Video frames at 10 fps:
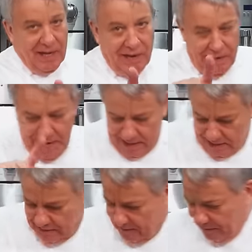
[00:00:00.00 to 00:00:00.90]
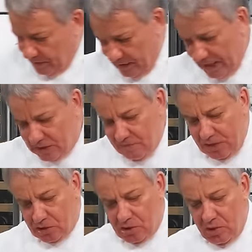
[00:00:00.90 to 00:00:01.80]
gonna like it. Let's
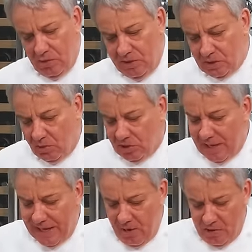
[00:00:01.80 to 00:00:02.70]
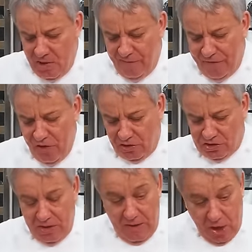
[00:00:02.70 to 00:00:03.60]
make sure we saute the onion
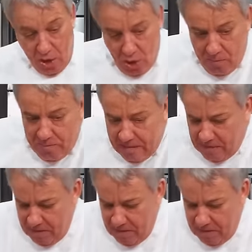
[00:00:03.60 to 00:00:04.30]
first. Oh, mamma